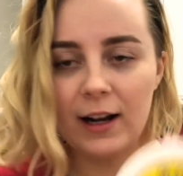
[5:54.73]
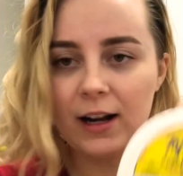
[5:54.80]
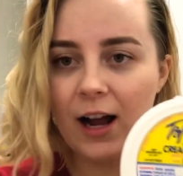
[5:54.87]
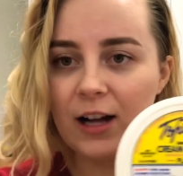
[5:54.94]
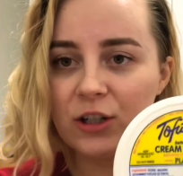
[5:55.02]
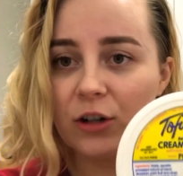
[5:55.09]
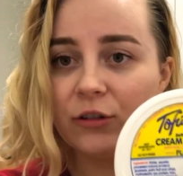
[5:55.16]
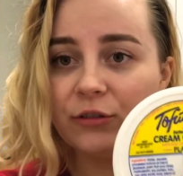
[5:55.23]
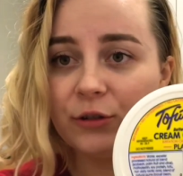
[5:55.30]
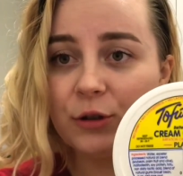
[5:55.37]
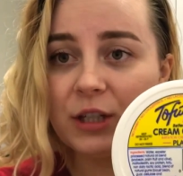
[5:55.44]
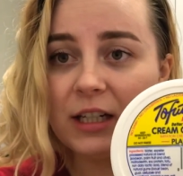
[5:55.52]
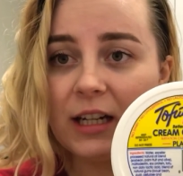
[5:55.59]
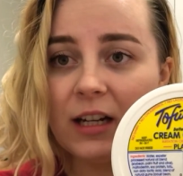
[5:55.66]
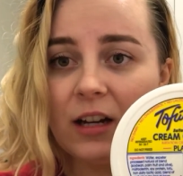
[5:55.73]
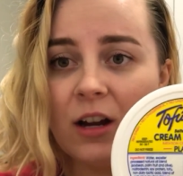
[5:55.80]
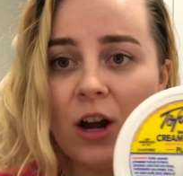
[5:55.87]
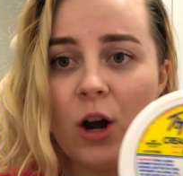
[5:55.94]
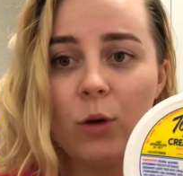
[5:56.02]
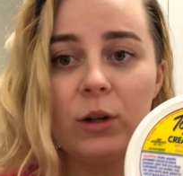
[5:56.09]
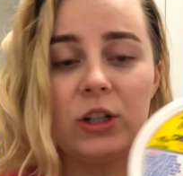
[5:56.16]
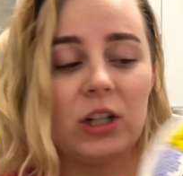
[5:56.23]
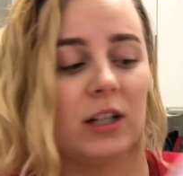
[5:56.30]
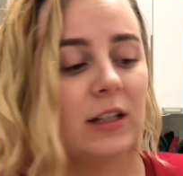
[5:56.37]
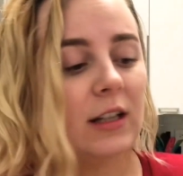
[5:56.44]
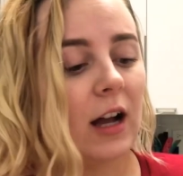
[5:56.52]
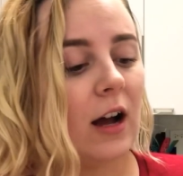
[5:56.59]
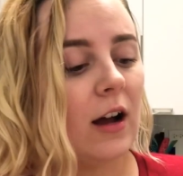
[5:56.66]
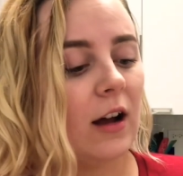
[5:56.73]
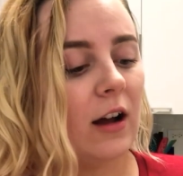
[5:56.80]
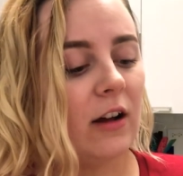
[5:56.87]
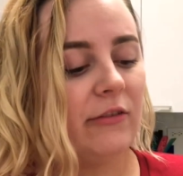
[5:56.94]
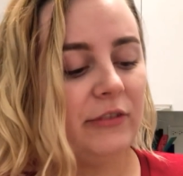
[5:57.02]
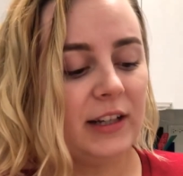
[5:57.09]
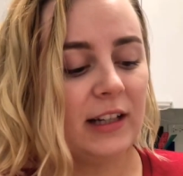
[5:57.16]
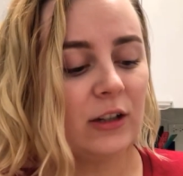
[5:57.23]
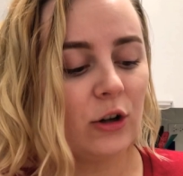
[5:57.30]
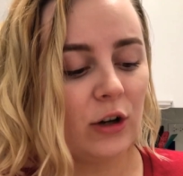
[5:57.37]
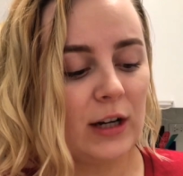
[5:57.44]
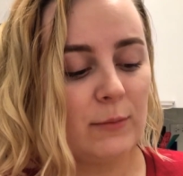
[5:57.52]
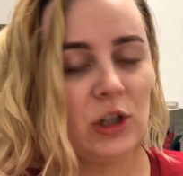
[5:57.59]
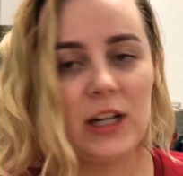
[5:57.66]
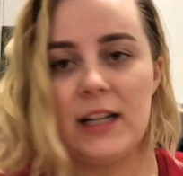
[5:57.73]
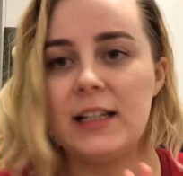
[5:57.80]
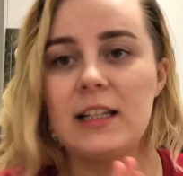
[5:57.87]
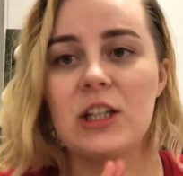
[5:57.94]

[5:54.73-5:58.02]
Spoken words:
I got tofuti, which is a vegan cream cheese.